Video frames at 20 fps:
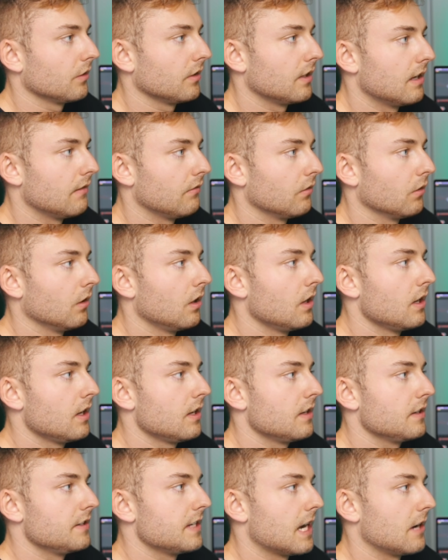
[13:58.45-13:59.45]
level
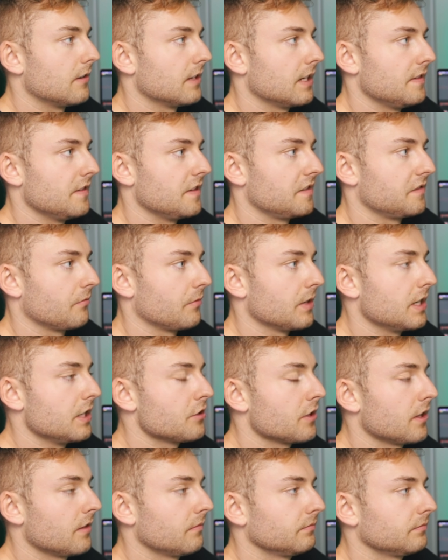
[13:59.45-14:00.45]
down in this
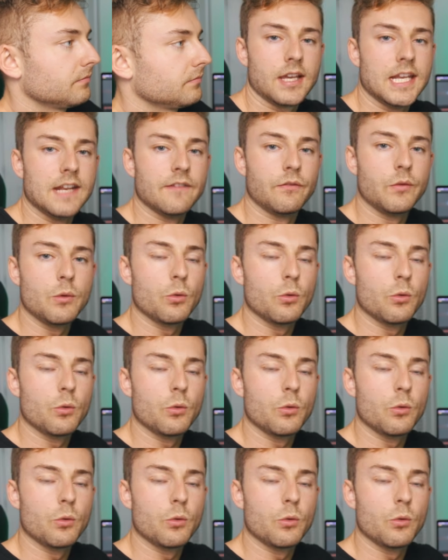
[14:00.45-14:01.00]
region. And if